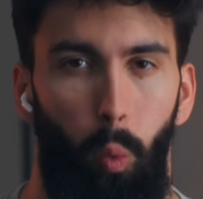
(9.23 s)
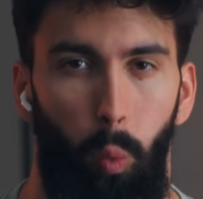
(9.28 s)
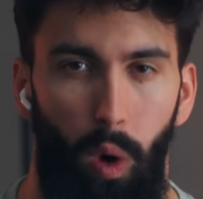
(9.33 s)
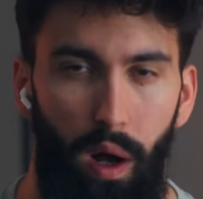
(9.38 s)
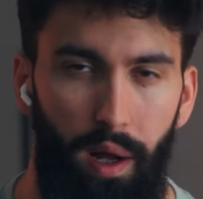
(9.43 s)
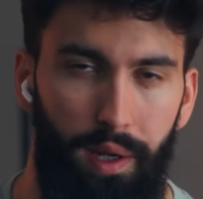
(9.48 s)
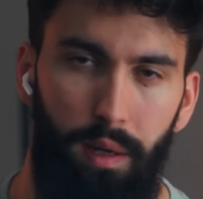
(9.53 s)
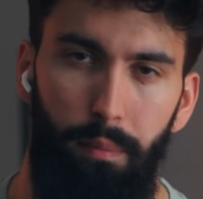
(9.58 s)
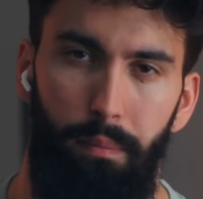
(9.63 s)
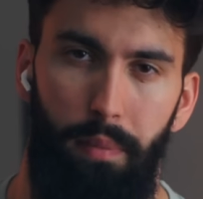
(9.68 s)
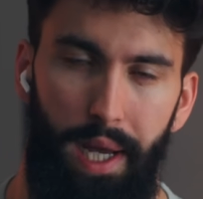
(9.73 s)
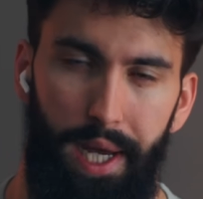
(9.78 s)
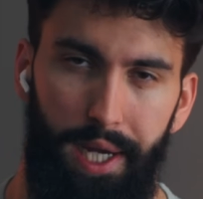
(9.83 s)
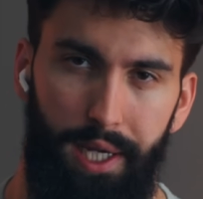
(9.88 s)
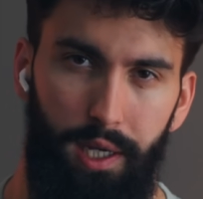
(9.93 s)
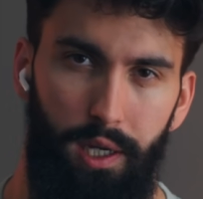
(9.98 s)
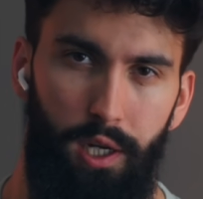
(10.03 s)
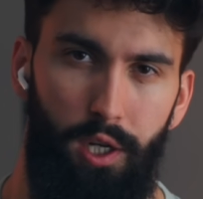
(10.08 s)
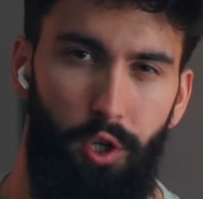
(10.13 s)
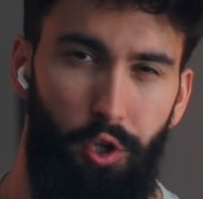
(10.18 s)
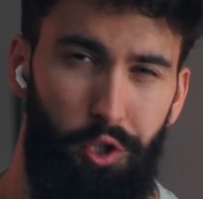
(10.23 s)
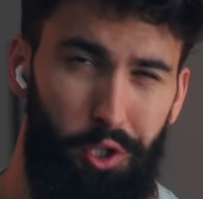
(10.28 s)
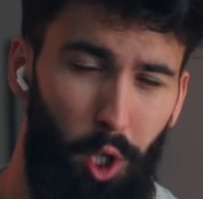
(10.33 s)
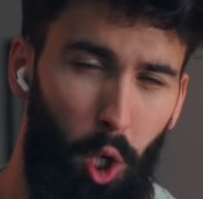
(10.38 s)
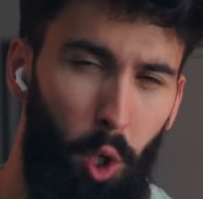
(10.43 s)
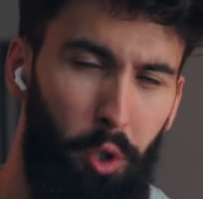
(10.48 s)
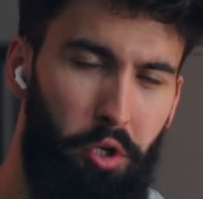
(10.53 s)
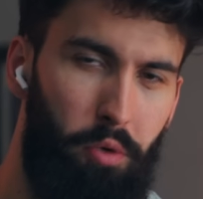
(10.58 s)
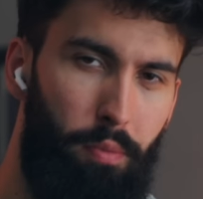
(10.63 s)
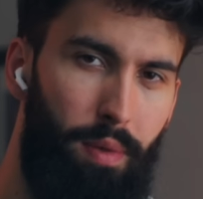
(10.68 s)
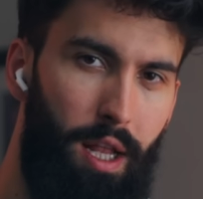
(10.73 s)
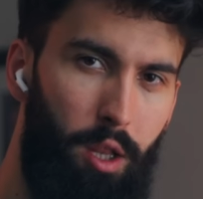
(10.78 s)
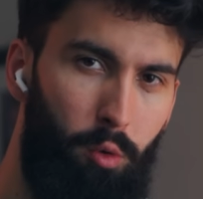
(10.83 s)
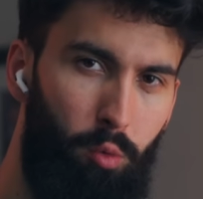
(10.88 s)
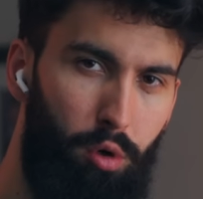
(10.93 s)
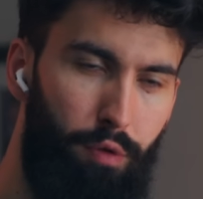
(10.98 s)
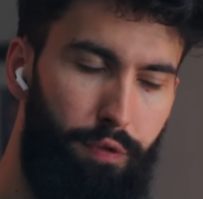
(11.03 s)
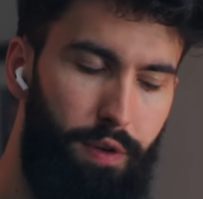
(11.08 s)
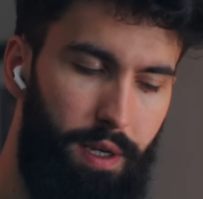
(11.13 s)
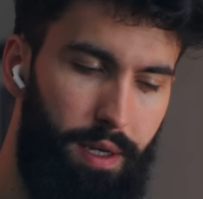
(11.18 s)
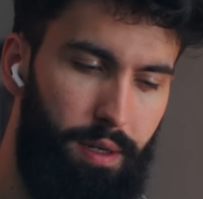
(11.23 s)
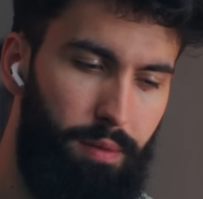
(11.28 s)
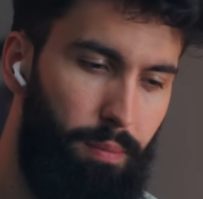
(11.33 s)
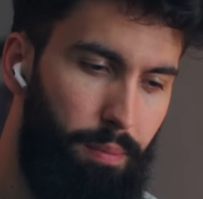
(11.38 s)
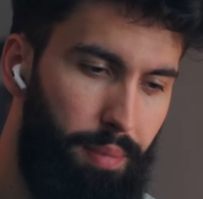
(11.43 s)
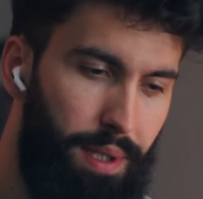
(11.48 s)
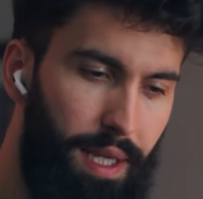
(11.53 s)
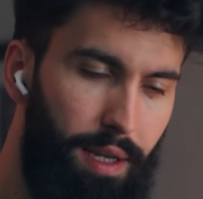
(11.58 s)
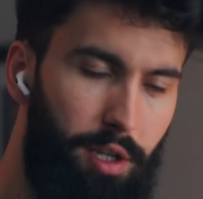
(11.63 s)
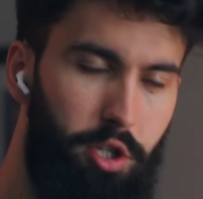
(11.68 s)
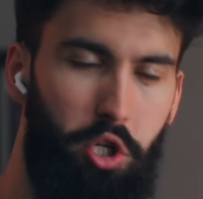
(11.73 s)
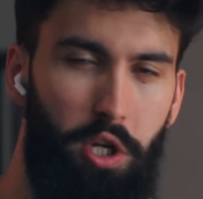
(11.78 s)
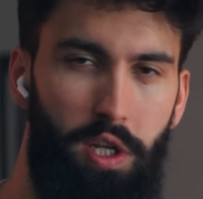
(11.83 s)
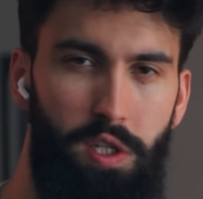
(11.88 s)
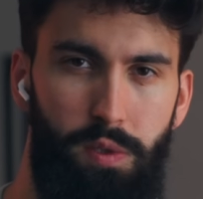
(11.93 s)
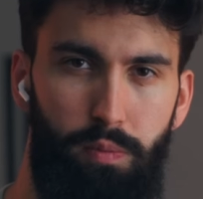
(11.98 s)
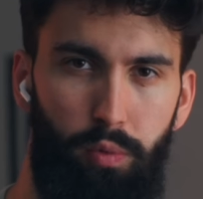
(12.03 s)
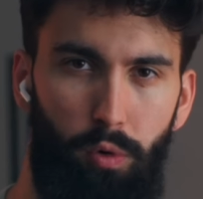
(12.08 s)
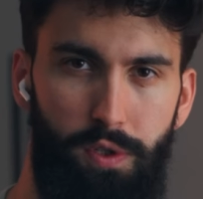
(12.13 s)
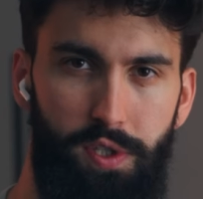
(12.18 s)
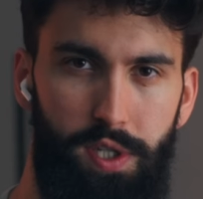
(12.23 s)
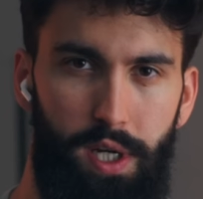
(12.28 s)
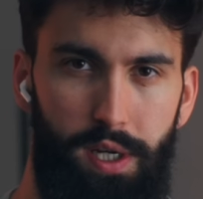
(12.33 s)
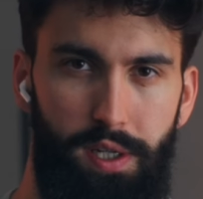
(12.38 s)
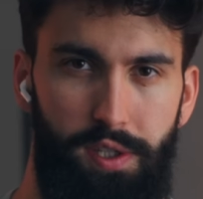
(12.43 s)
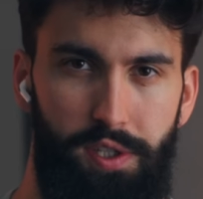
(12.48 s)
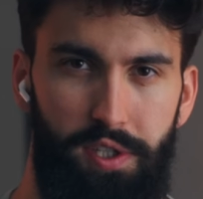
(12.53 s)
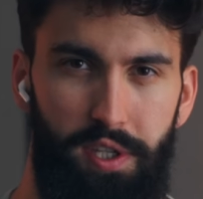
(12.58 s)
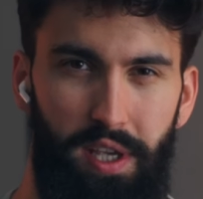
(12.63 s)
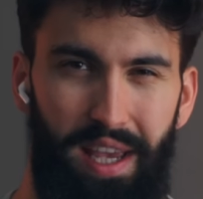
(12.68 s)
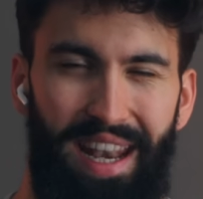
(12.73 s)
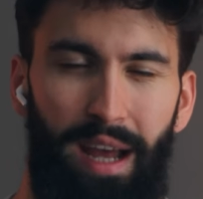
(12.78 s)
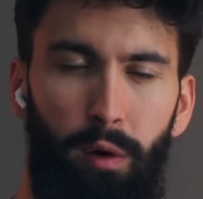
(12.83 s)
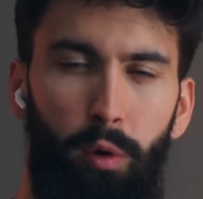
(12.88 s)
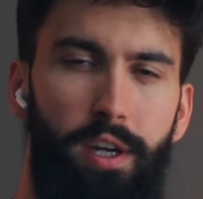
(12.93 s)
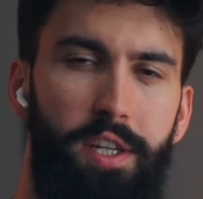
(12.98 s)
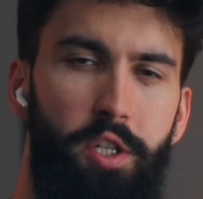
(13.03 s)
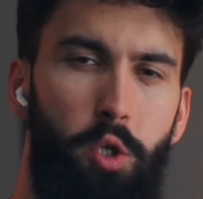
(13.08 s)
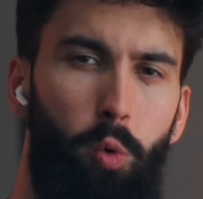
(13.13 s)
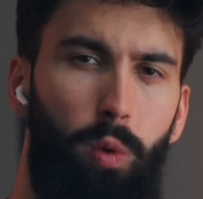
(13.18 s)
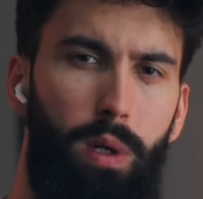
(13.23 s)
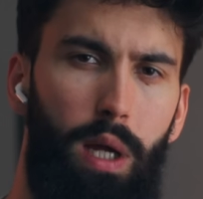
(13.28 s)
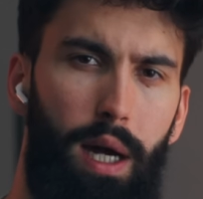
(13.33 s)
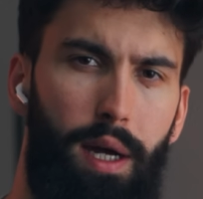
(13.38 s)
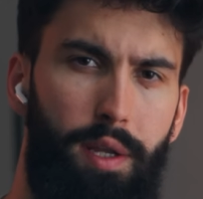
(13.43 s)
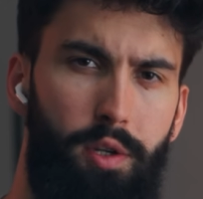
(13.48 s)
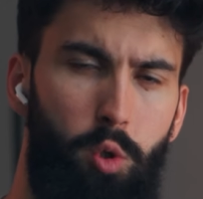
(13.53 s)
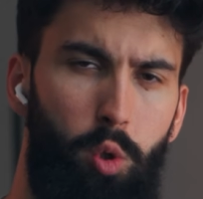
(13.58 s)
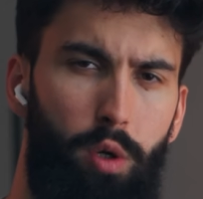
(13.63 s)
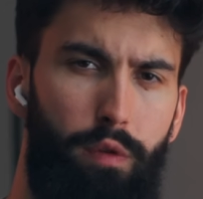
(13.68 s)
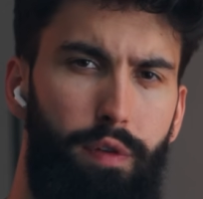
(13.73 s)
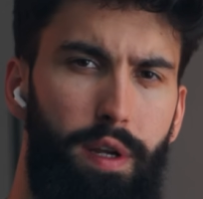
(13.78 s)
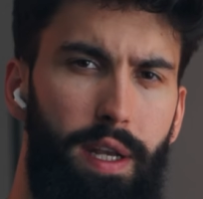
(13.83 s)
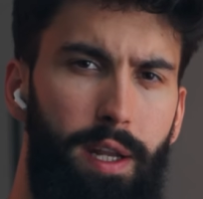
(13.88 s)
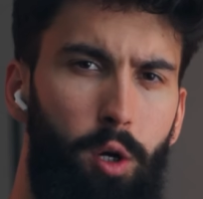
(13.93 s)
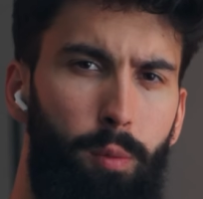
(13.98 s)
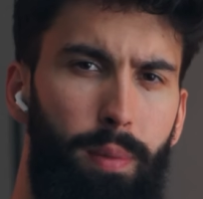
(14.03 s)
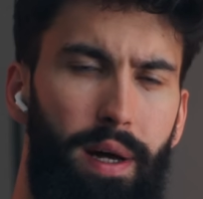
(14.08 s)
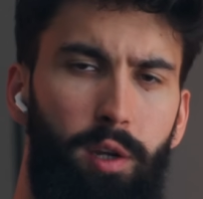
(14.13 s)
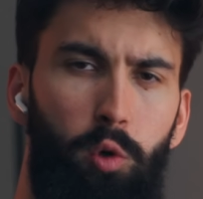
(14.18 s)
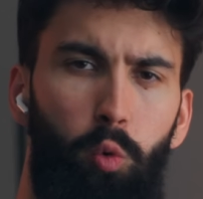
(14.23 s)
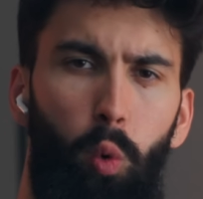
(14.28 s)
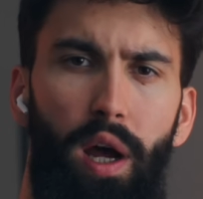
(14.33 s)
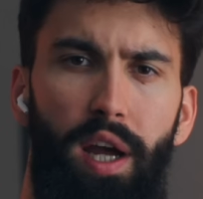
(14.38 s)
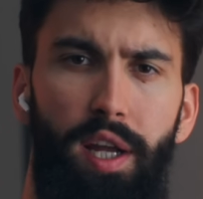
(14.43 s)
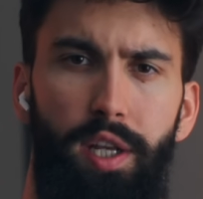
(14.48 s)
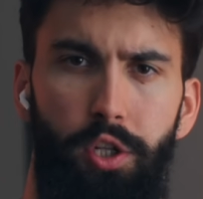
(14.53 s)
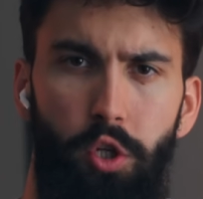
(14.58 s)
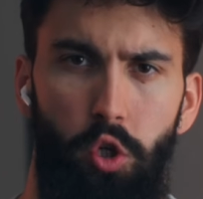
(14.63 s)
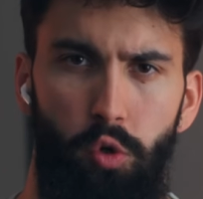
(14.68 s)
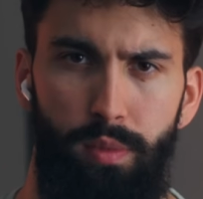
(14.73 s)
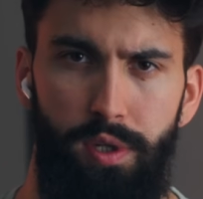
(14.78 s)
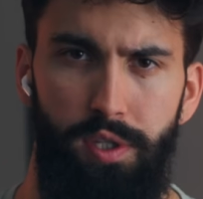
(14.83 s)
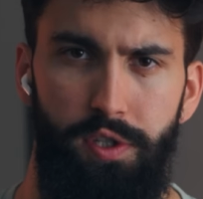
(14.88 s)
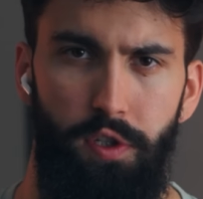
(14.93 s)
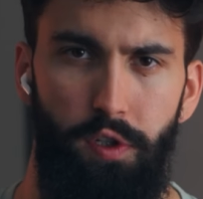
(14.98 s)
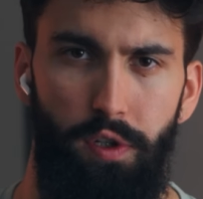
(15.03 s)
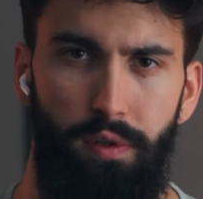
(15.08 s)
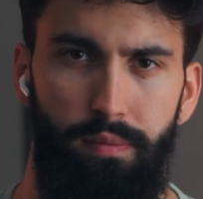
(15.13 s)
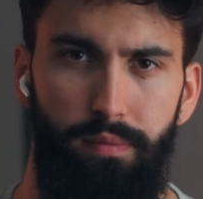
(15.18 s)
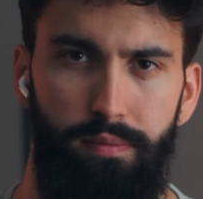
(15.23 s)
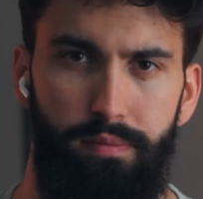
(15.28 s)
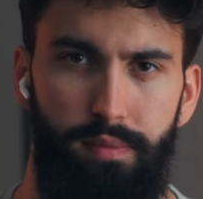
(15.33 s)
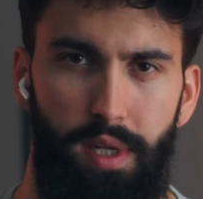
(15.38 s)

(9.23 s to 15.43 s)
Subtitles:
Welcome back, Dr. Milo Wolf here, PhD in sports science, and I wanted to react to a video by Ryan Humiston.